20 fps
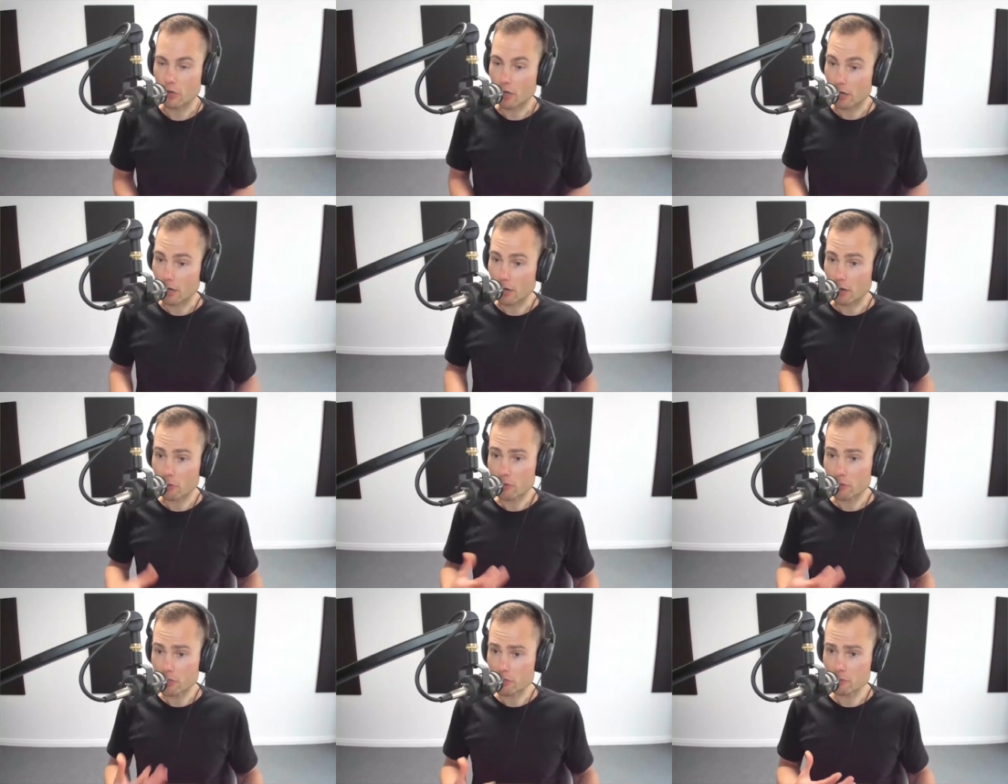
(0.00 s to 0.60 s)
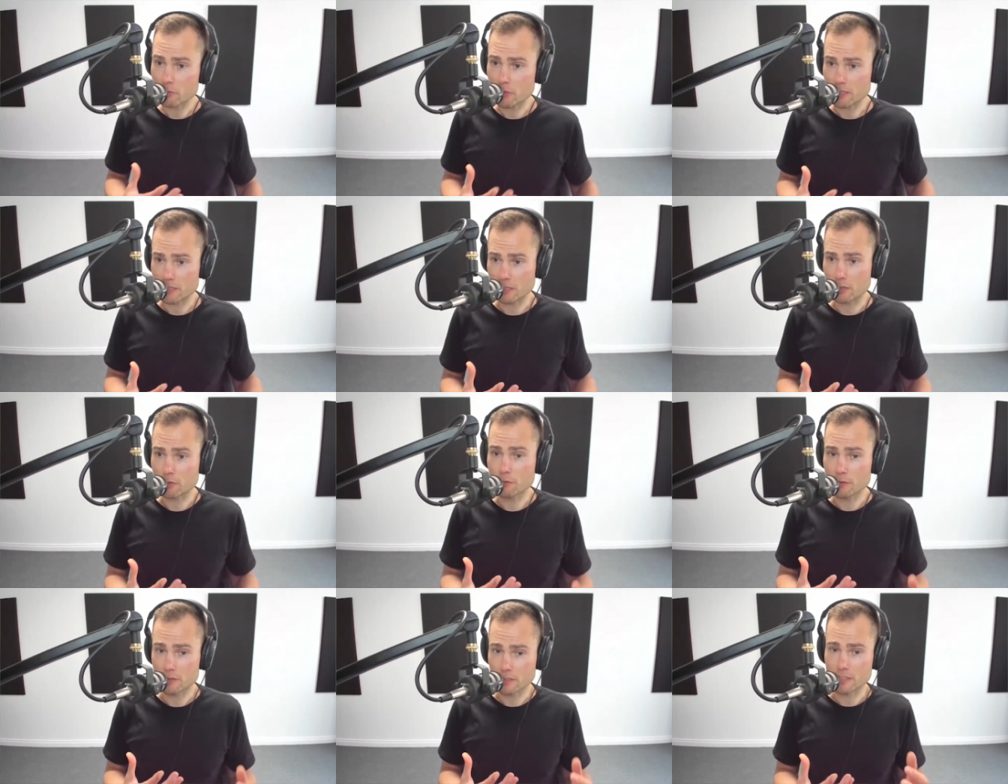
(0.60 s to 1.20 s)
I want to use
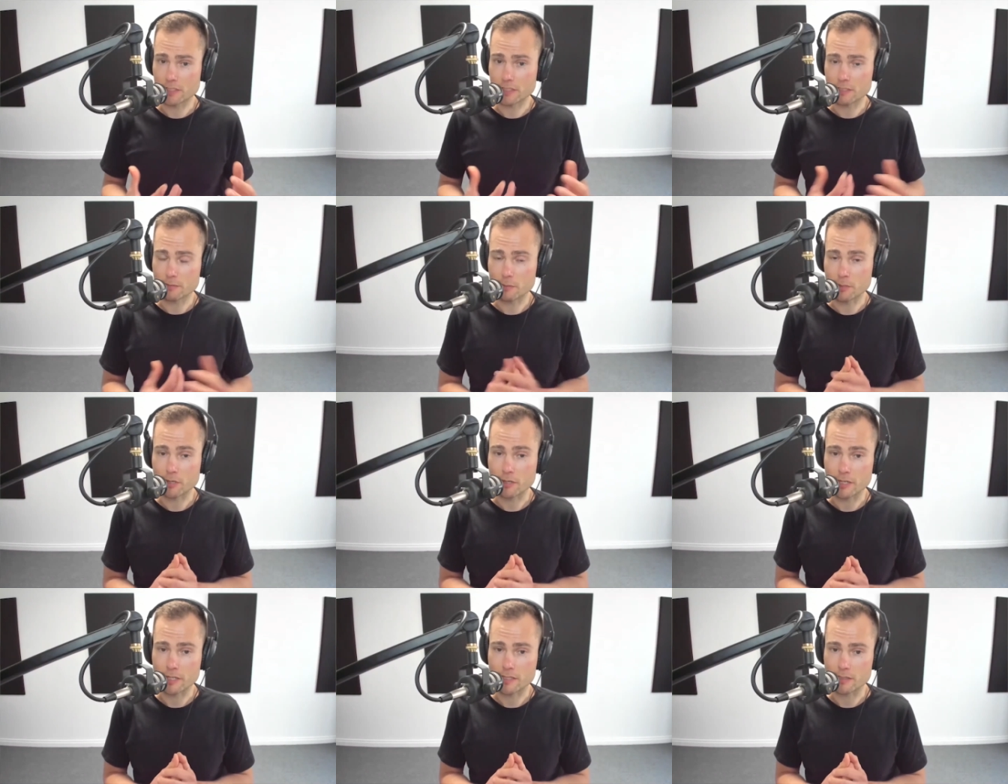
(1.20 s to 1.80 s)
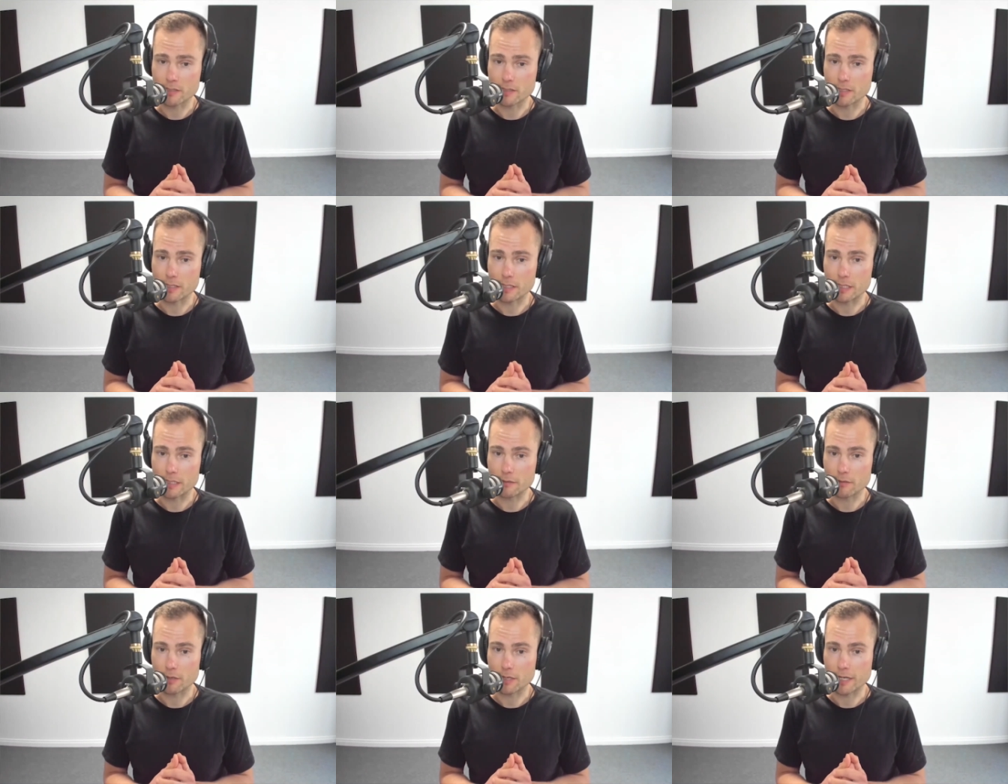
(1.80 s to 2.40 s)
myself as an experience
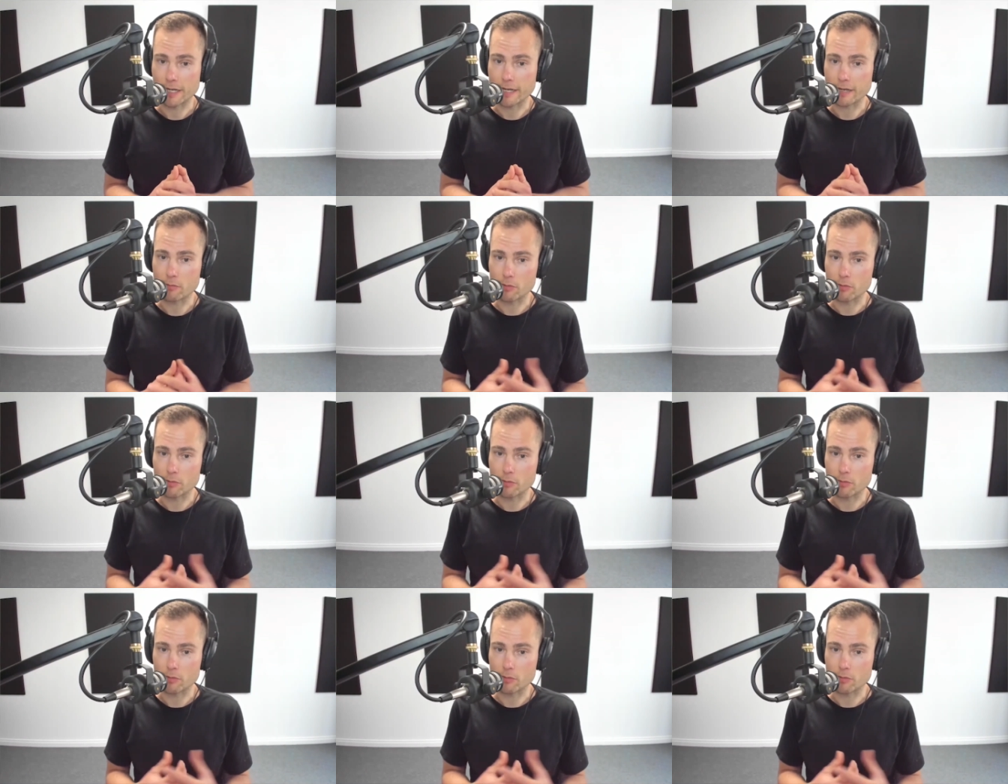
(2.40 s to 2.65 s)
here okay we're